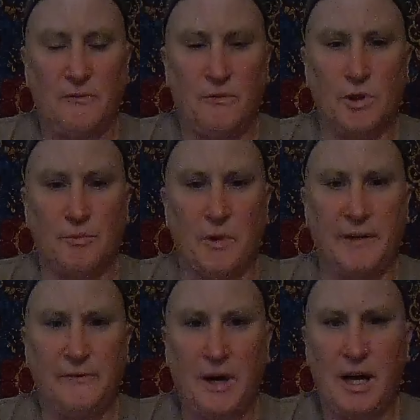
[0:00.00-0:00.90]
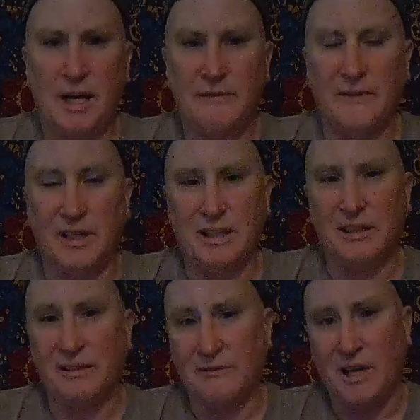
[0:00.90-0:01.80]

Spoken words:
425, and well,